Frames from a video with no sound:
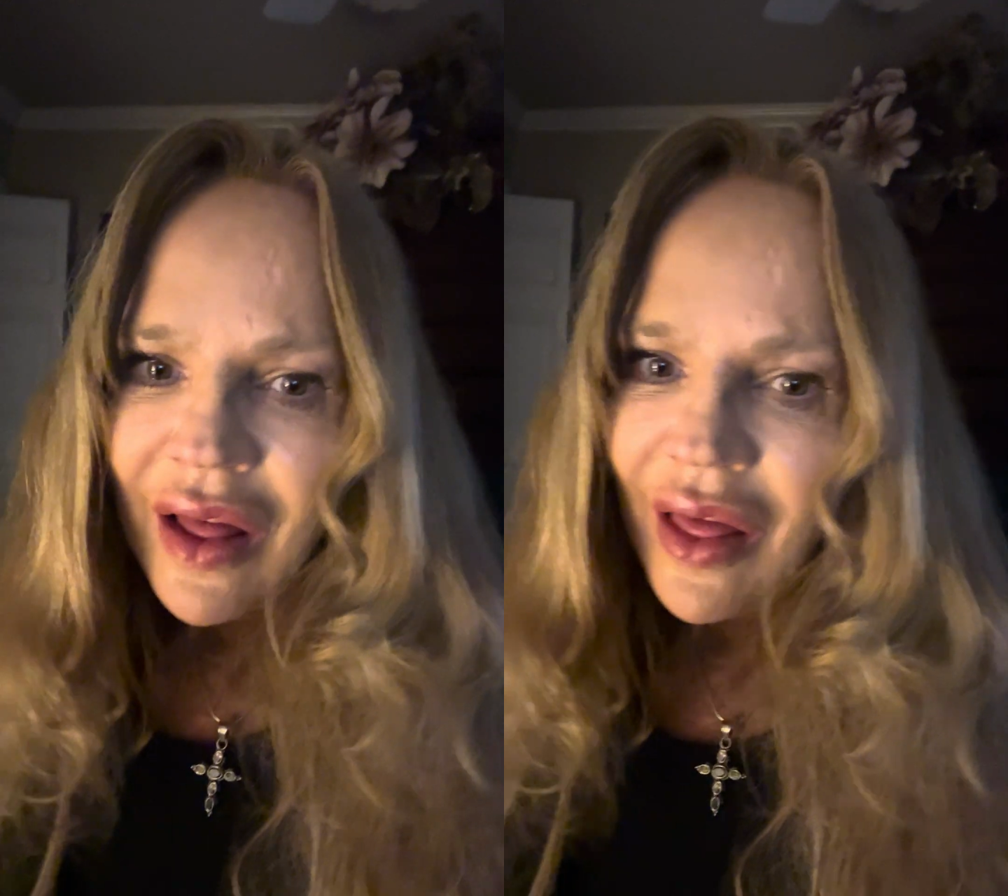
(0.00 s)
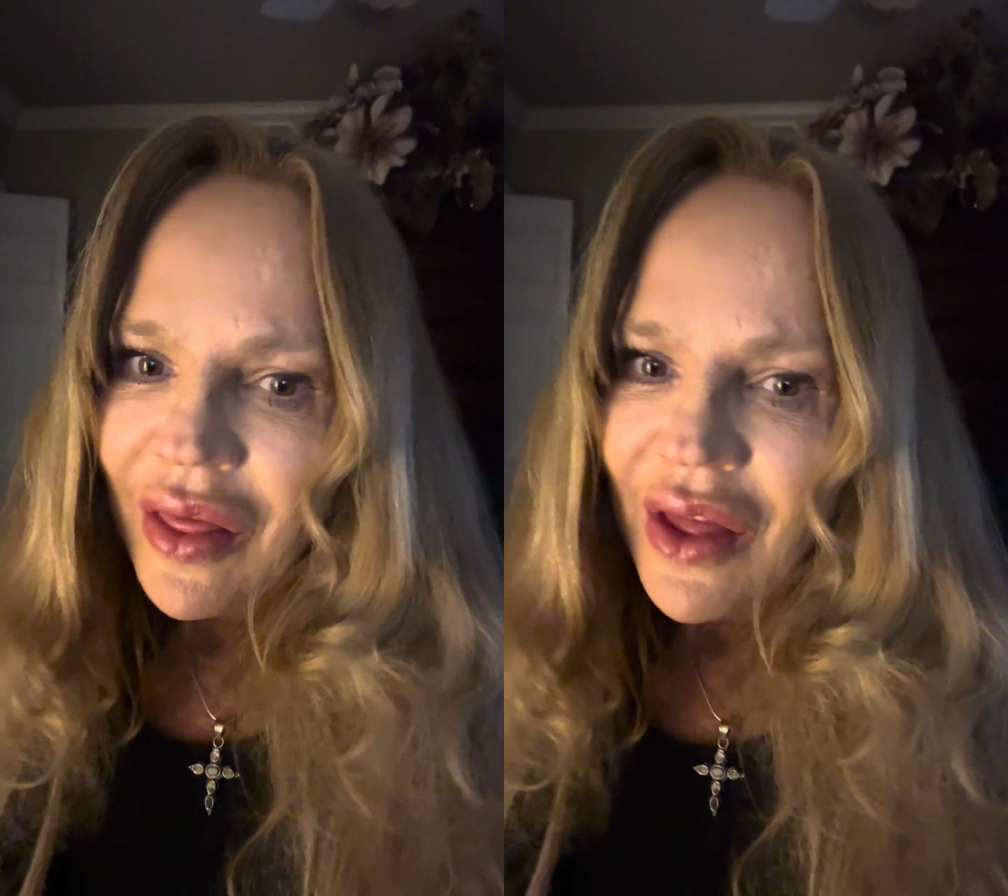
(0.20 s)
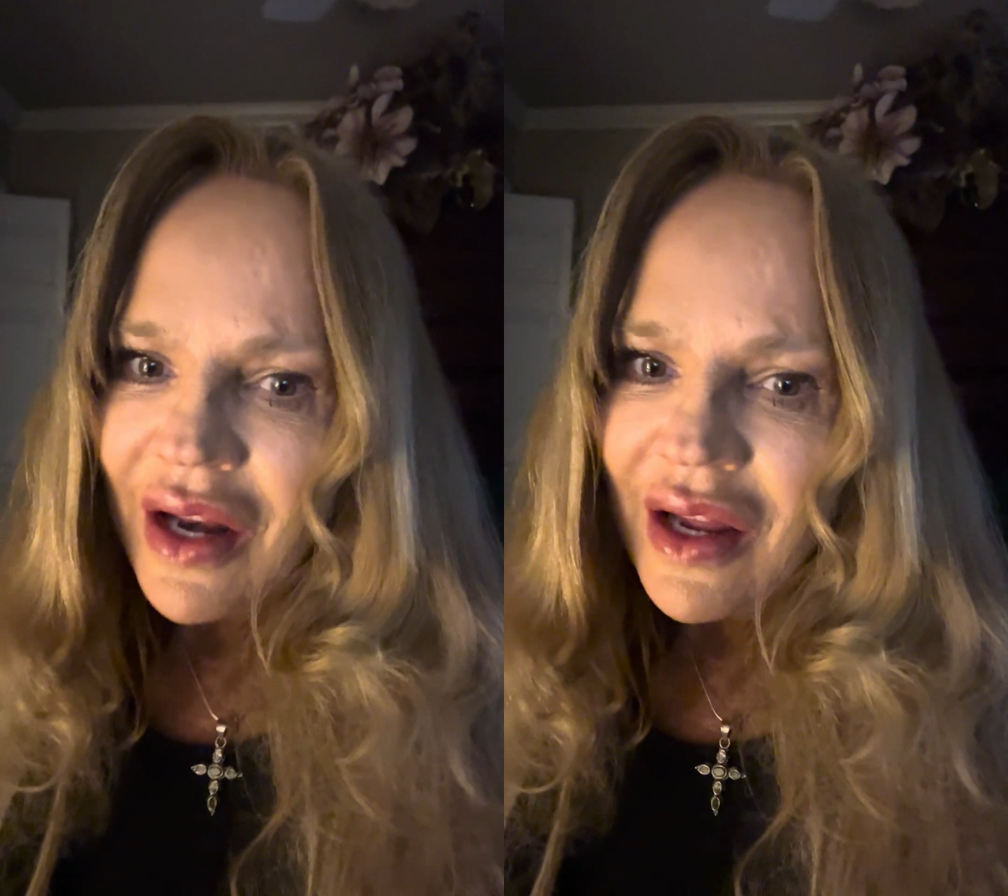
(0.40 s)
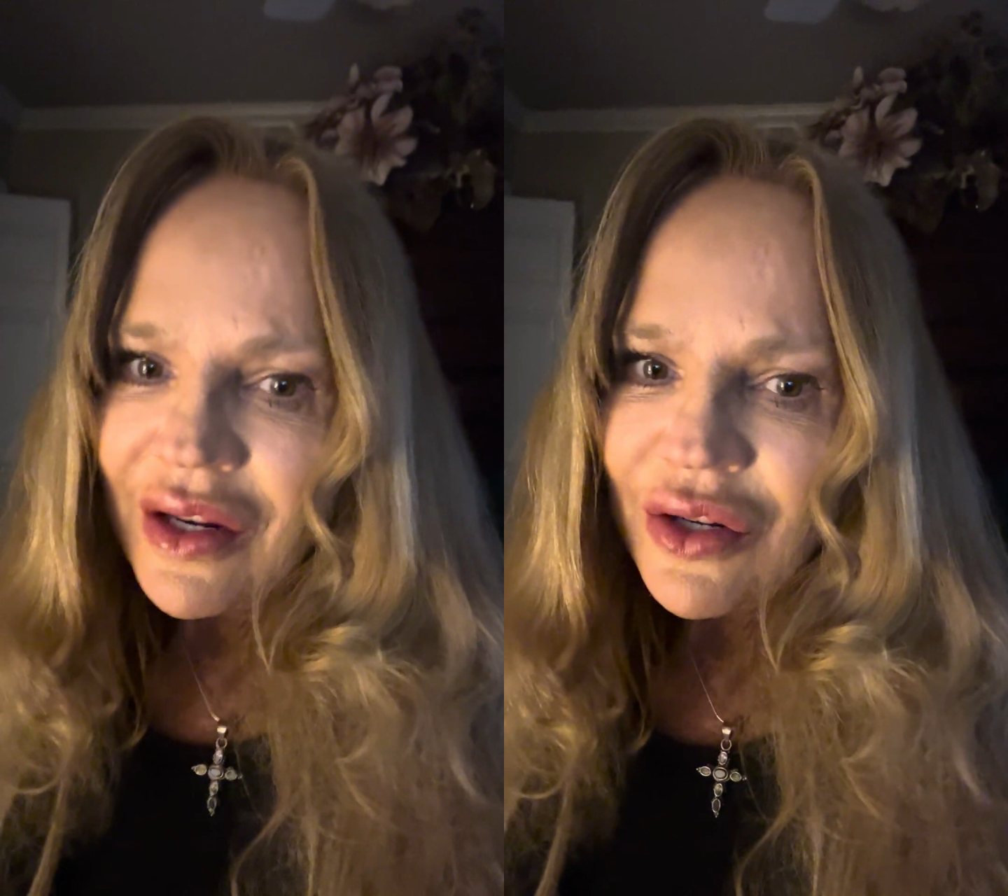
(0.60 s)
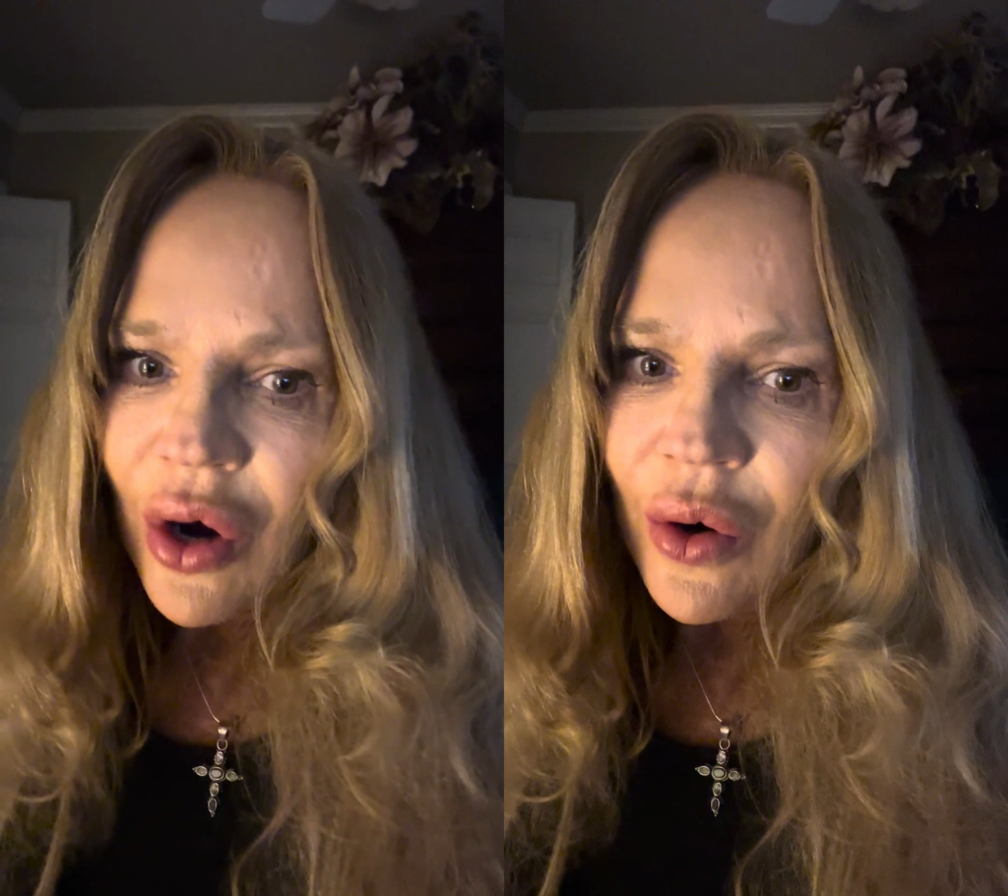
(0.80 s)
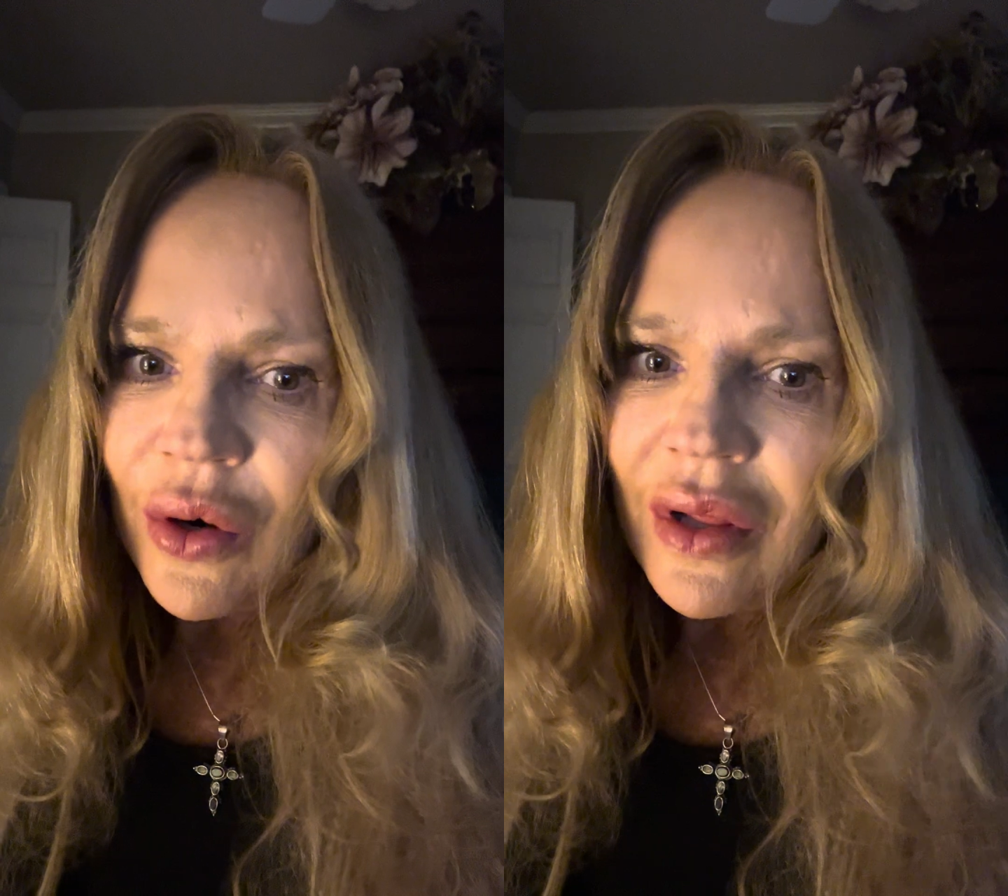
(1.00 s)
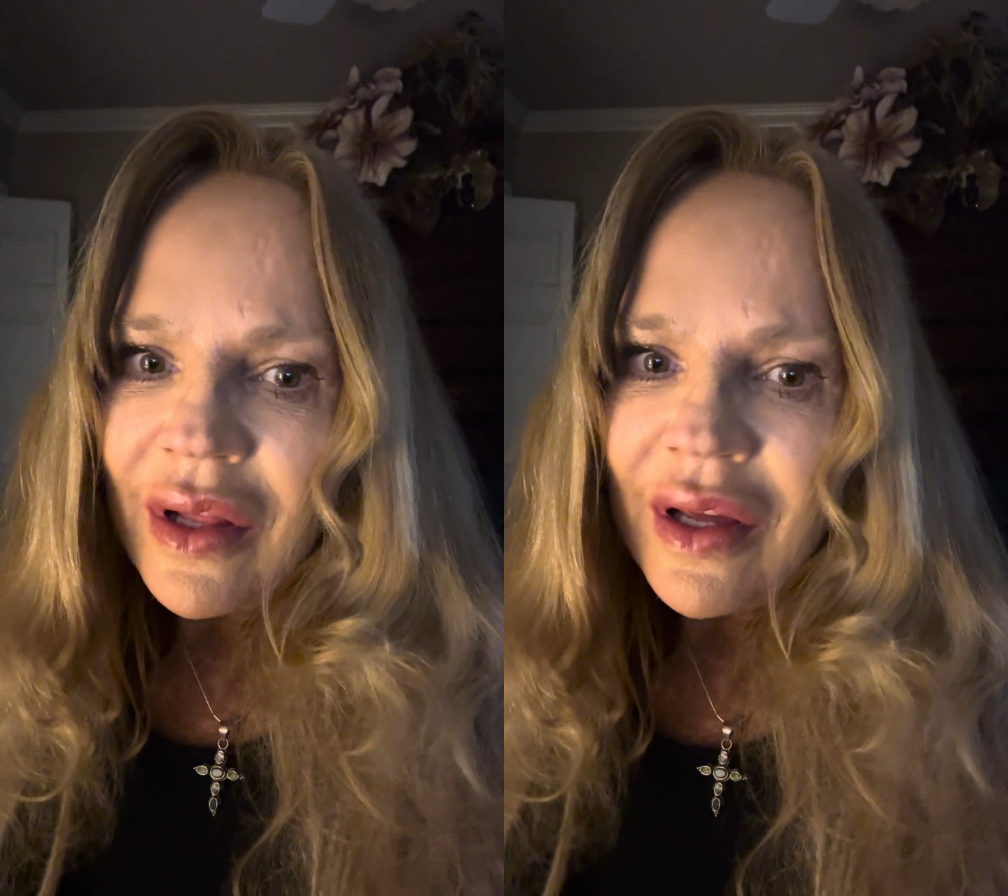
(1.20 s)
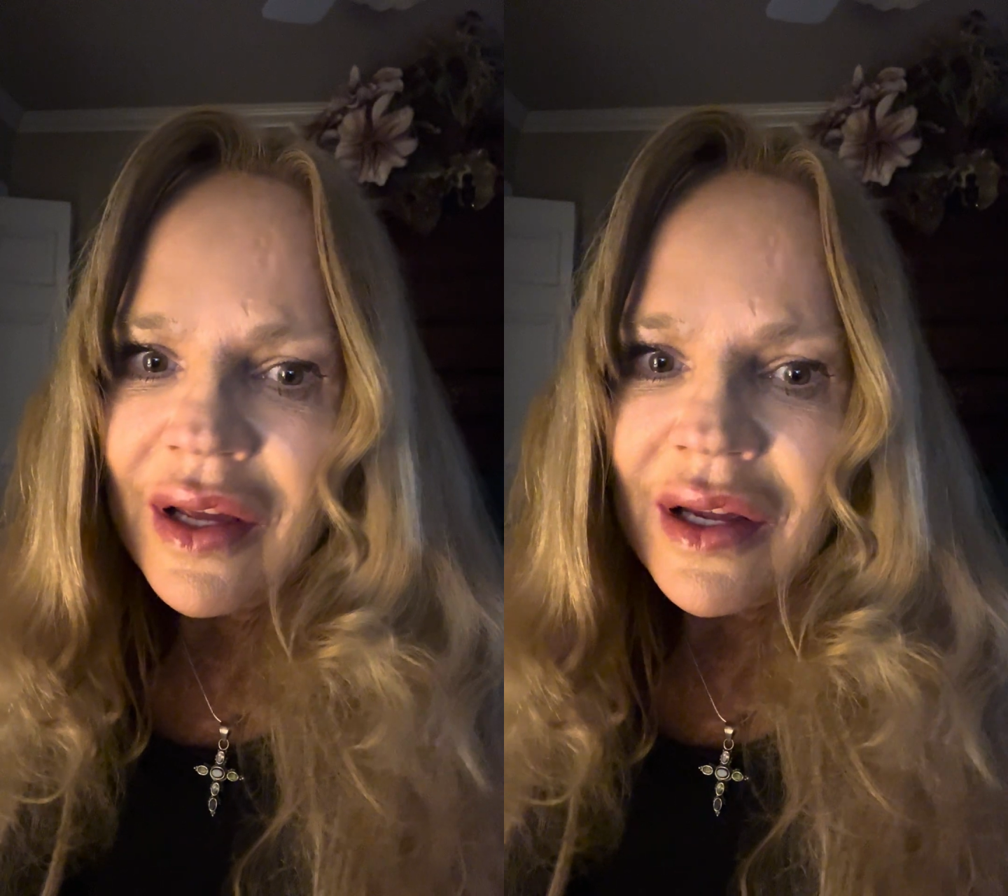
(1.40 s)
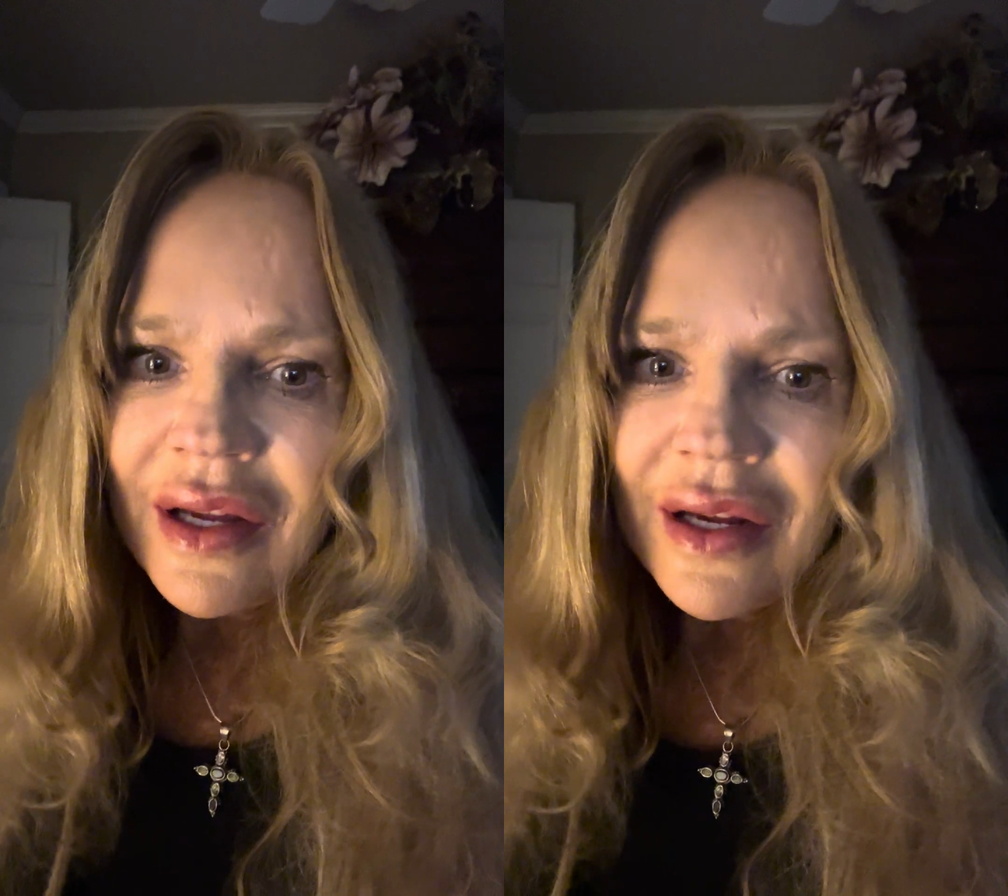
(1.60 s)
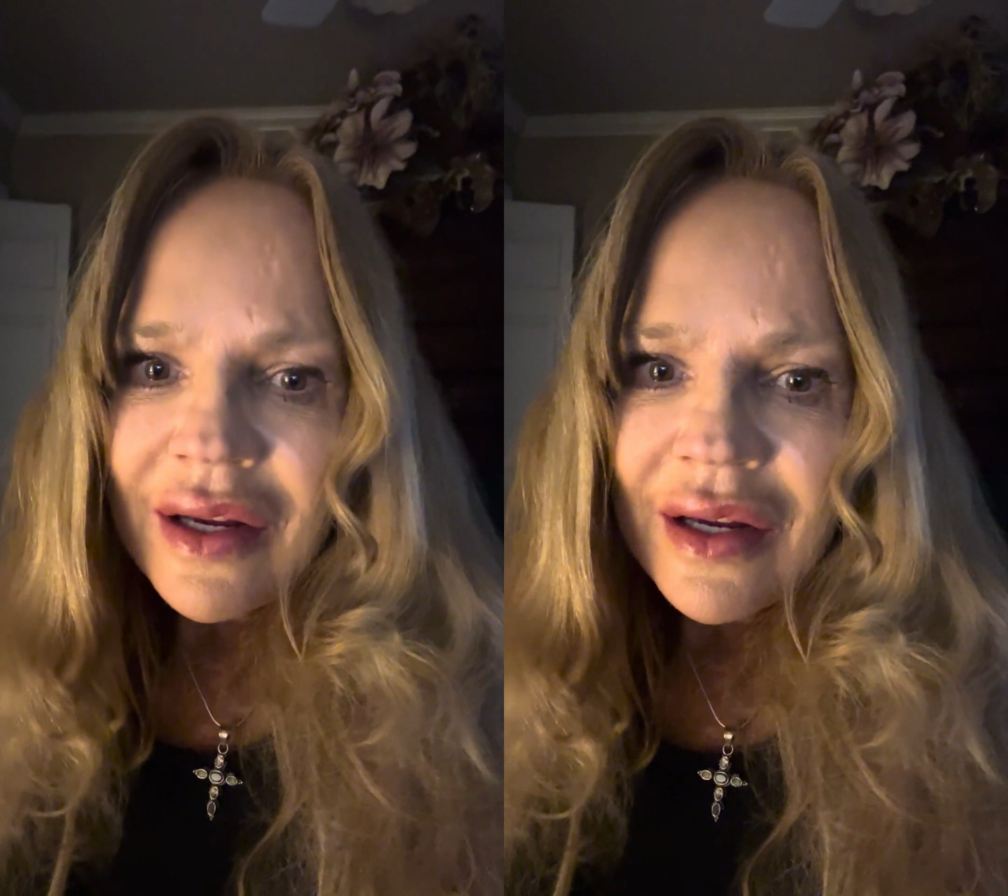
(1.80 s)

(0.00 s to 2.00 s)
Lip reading: then it totally,